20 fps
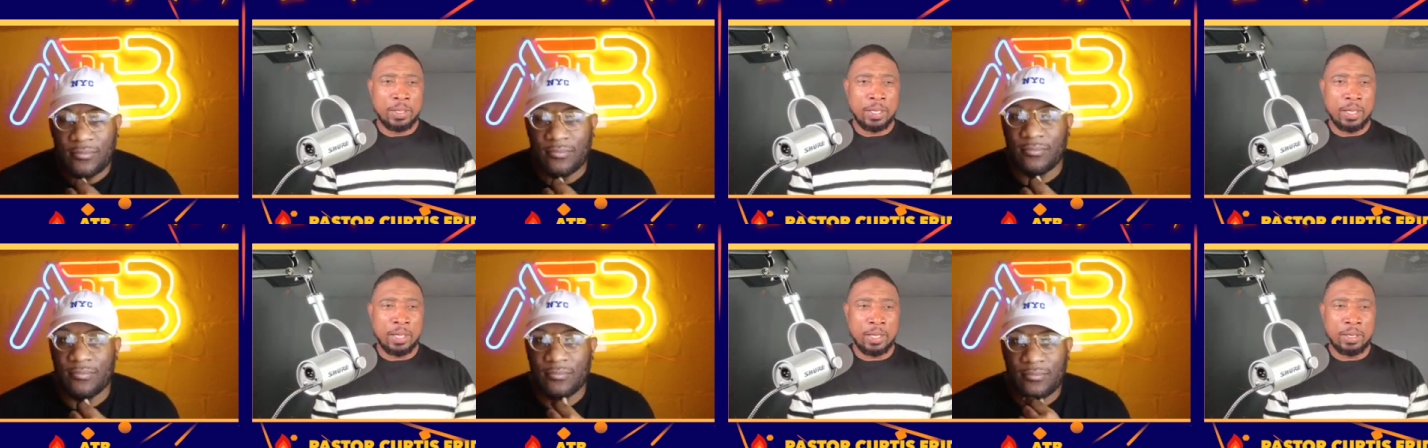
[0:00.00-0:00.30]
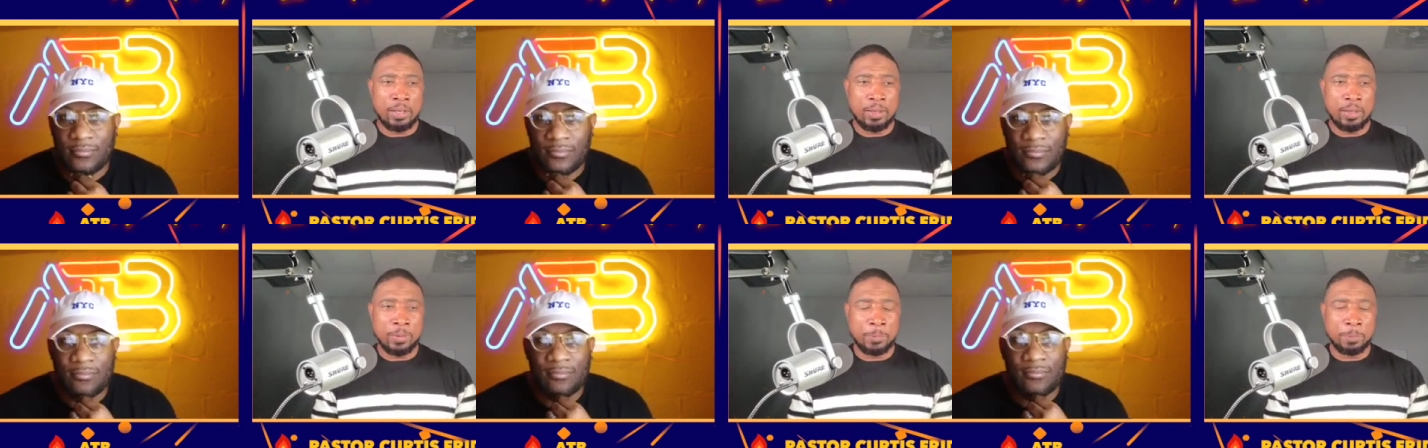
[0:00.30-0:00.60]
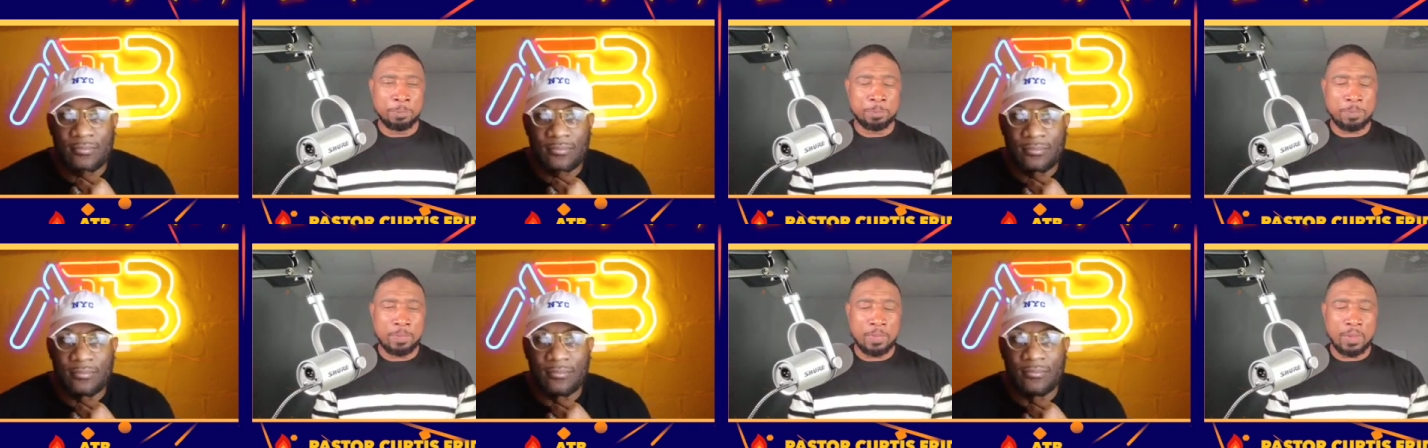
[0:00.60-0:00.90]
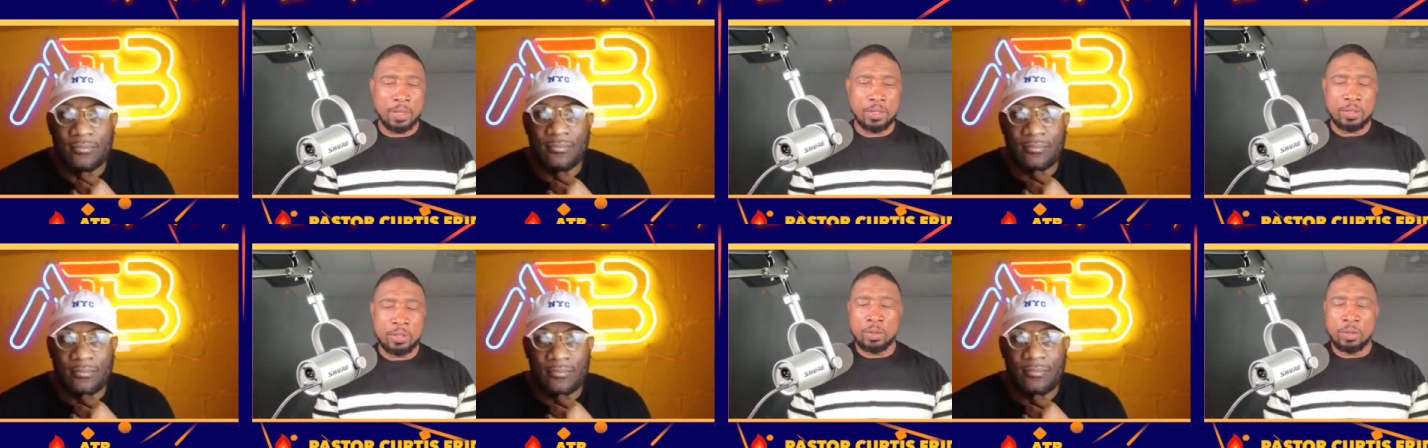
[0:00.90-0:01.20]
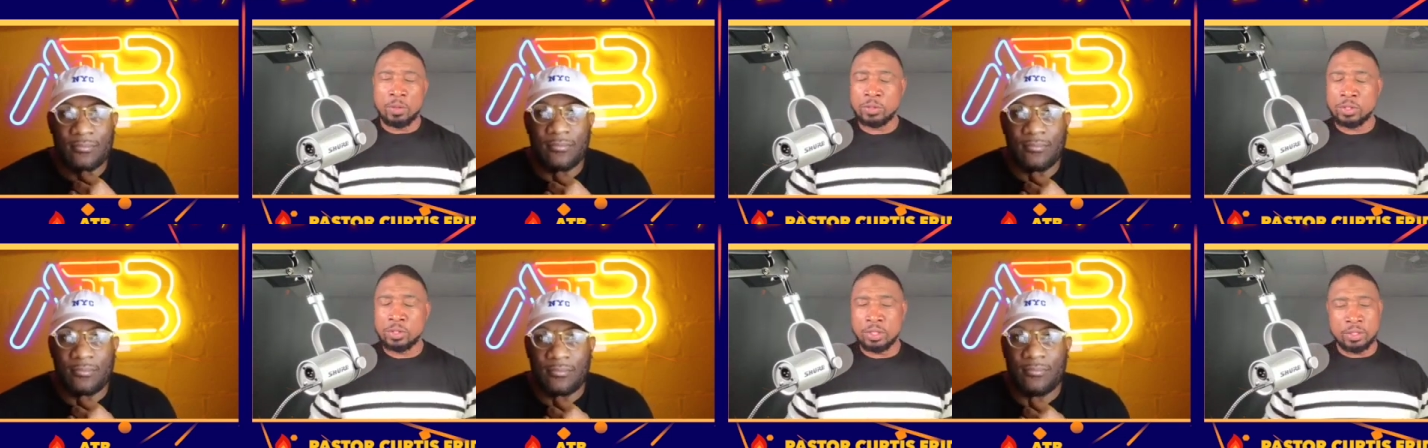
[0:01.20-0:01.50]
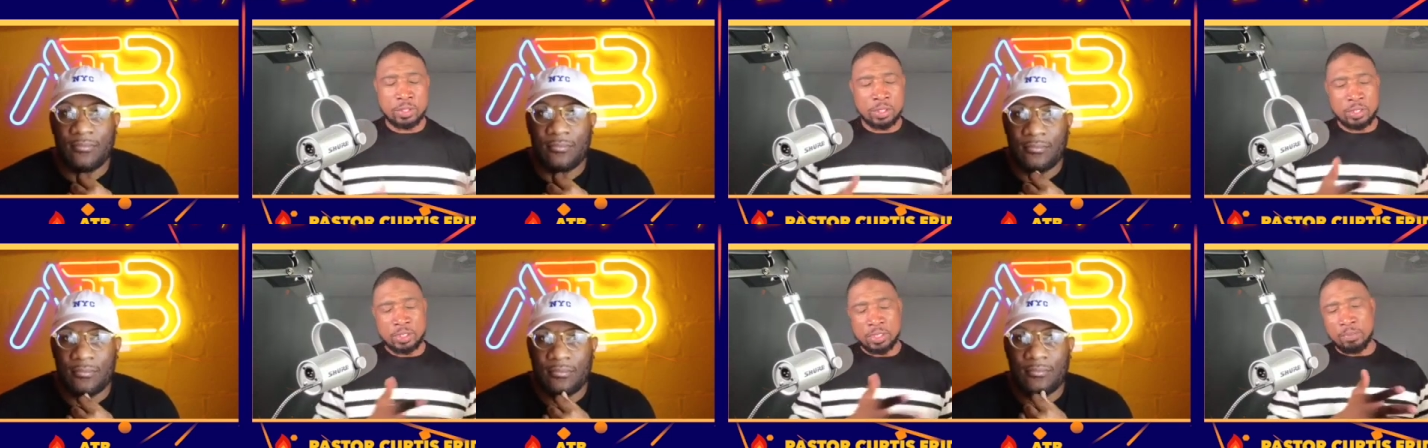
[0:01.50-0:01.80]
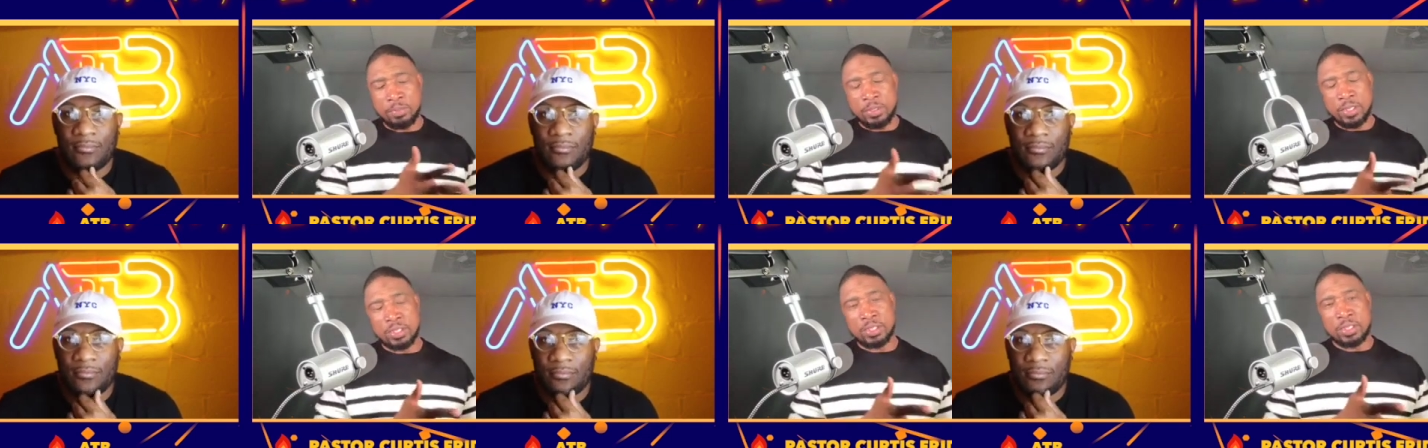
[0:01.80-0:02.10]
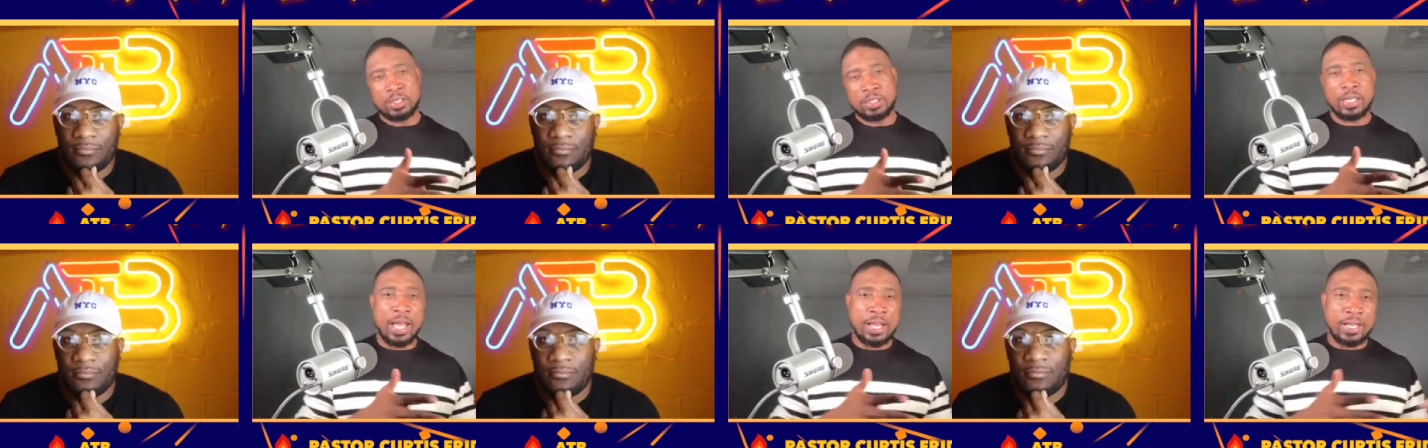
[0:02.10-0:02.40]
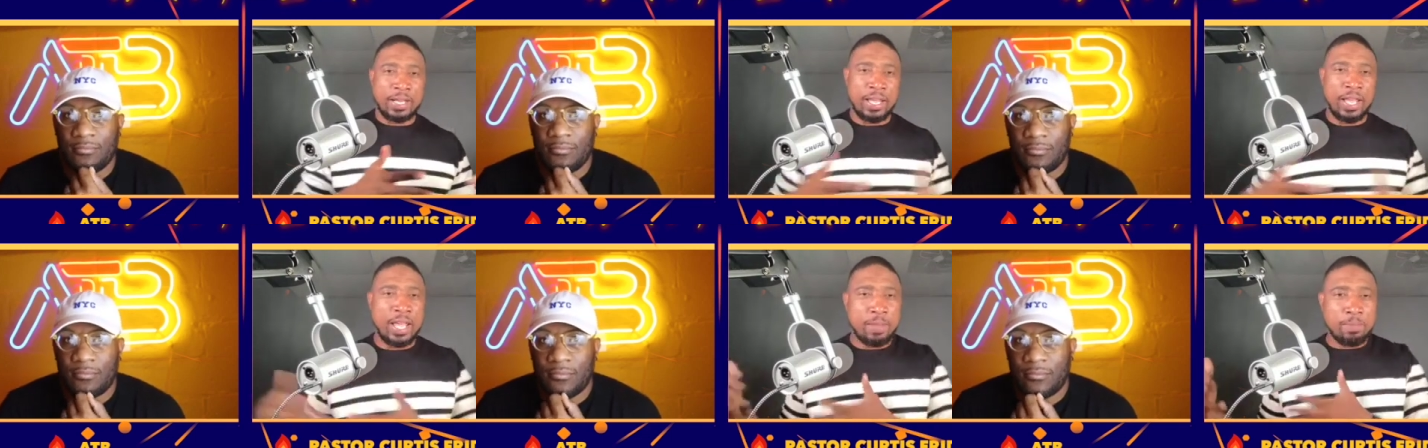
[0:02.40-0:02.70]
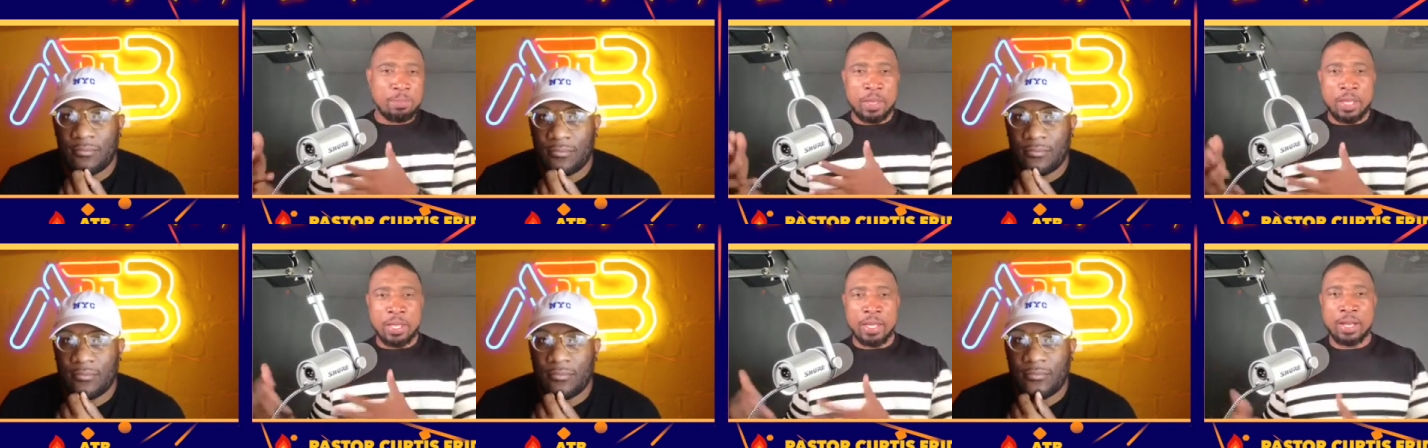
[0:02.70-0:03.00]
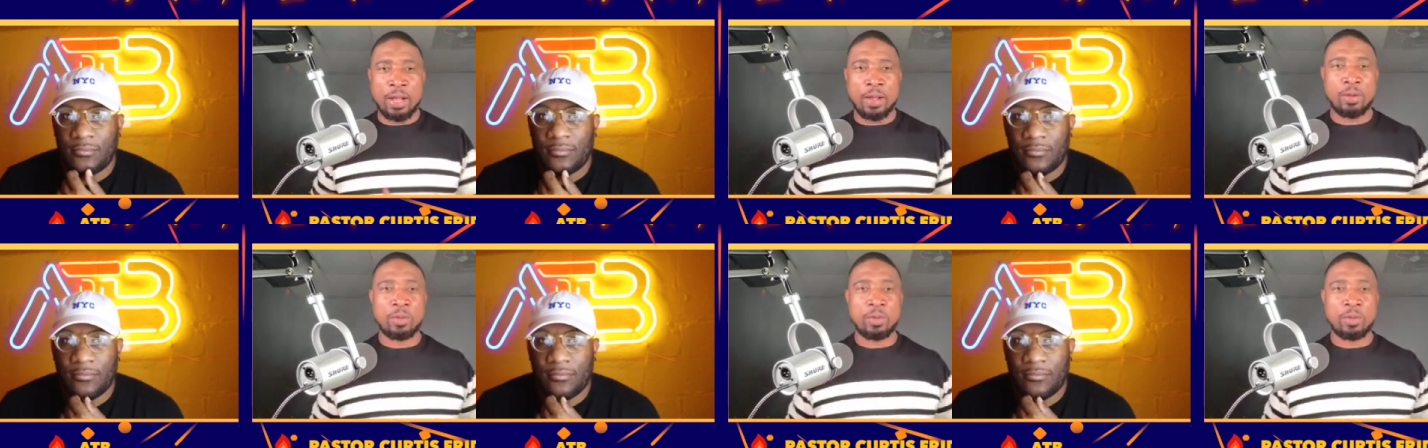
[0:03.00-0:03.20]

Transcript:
Speaker 1: and um, you know, just something just kind of hit me, and I,